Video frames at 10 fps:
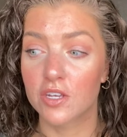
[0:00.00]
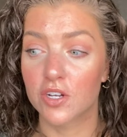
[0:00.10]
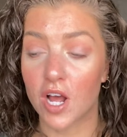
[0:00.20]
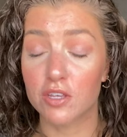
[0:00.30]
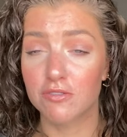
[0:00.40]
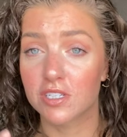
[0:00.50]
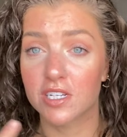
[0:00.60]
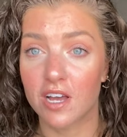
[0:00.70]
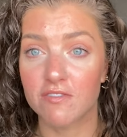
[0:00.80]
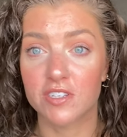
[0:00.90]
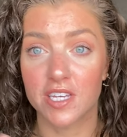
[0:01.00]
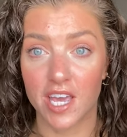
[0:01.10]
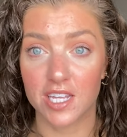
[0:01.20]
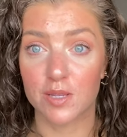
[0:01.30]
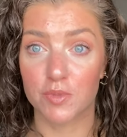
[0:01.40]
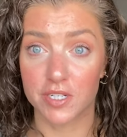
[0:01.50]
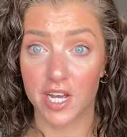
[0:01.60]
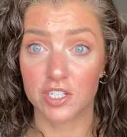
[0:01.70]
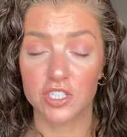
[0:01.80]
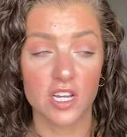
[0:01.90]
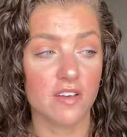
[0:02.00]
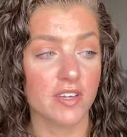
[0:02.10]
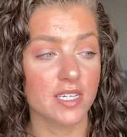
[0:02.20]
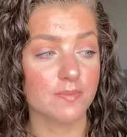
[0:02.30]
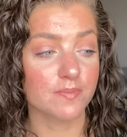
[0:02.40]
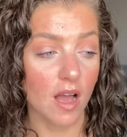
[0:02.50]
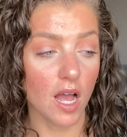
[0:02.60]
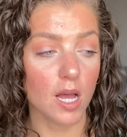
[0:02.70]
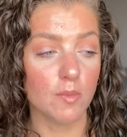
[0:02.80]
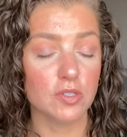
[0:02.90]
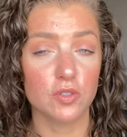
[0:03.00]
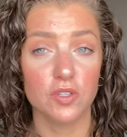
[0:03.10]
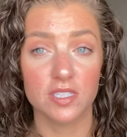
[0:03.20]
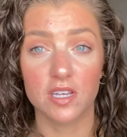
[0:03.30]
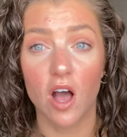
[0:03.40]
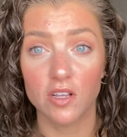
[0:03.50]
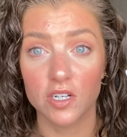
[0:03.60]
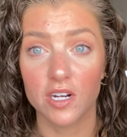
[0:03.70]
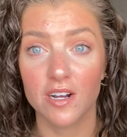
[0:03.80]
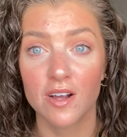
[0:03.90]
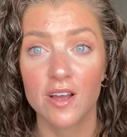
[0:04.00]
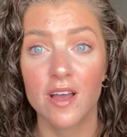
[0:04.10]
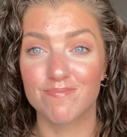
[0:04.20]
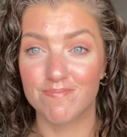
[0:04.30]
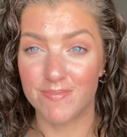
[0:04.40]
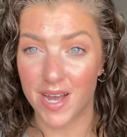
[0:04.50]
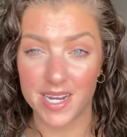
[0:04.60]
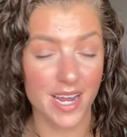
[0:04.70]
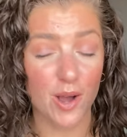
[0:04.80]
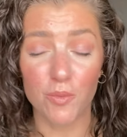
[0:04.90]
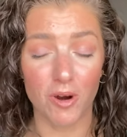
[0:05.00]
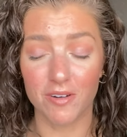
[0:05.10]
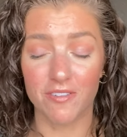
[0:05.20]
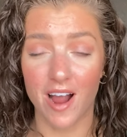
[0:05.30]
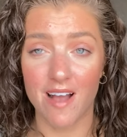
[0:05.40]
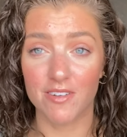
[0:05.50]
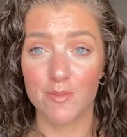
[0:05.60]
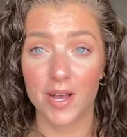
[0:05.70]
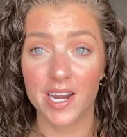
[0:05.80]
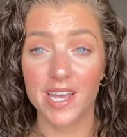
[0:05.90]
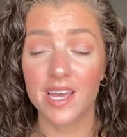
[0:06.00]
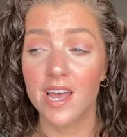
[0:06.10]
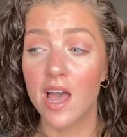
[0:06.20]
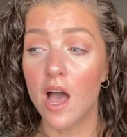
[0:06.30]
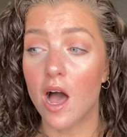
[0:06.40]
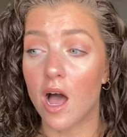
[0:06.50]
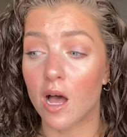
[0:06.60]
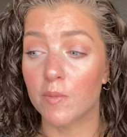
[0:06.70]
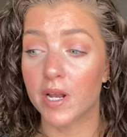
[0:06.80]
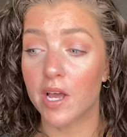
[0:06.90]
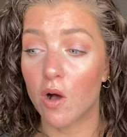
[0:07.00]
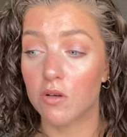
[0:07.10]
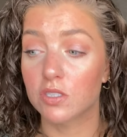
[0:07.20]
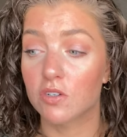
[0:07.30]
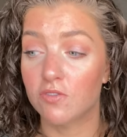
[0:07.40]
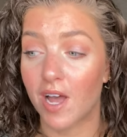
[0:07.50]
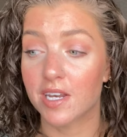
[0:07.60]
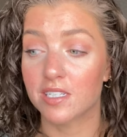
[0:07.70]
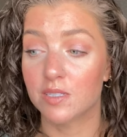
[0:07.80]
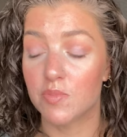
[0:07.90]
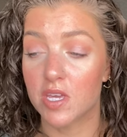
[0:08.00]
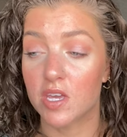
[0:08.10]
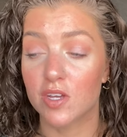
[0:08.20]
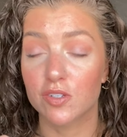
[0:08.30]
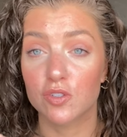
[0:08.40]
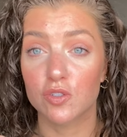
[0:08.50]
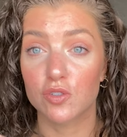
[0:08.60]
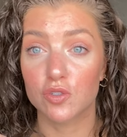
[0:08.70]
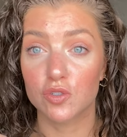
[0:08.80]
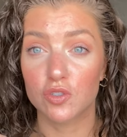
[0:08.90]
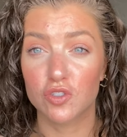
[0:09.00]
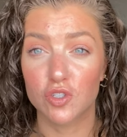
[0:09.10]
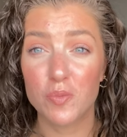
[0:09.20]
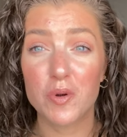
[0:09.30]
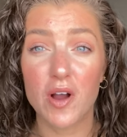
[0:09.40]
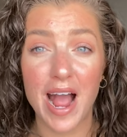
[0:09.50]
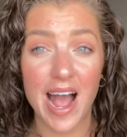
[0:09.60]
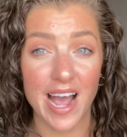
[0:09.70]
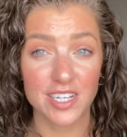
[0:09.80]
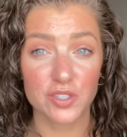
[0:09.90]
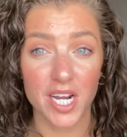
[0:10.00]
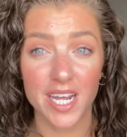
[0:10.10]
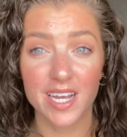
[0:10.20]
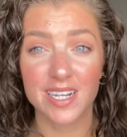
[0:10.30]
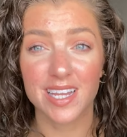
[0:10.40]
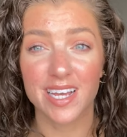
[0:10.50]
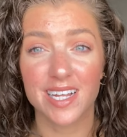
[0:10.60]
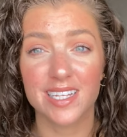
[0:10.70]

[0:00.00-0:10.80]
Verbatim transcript: You're not using enough to gain the protection of it. Um, so this color might not work for everybody. Um, and I also find it to be super hydrating and like